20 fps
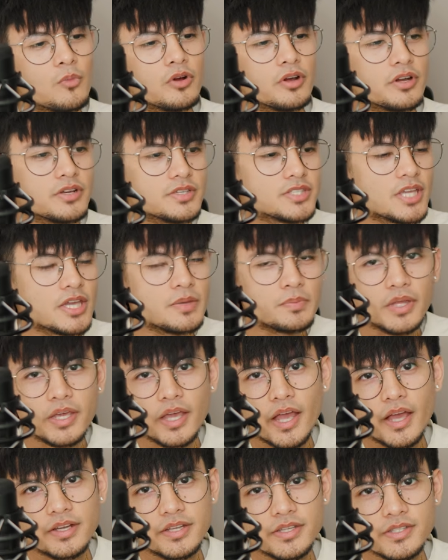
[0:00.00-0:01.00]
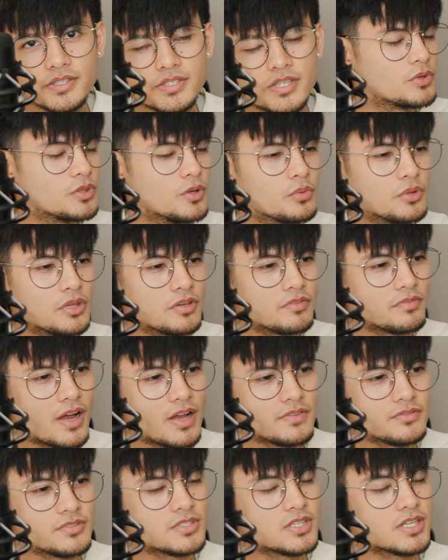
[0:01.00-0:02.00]
were same day edits with only
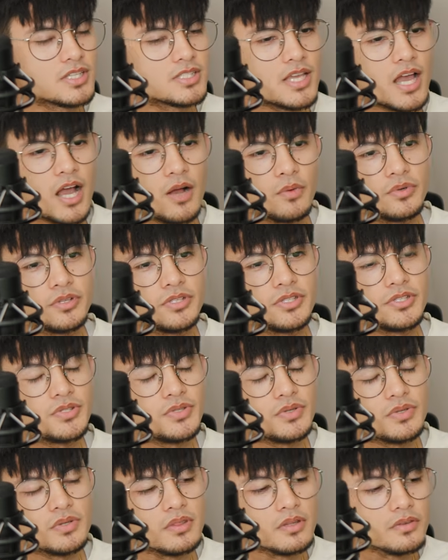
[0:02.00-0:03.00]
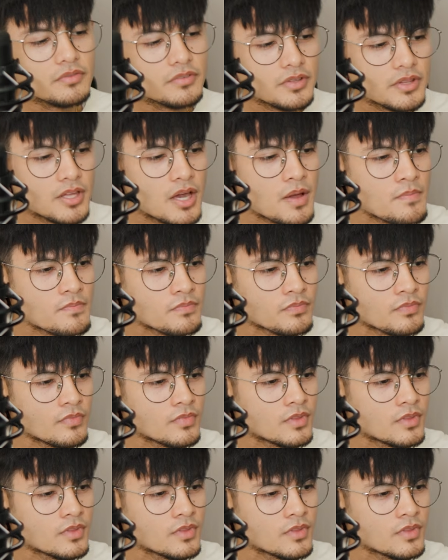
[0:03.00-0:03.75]
5 to 6 hours to deliver them.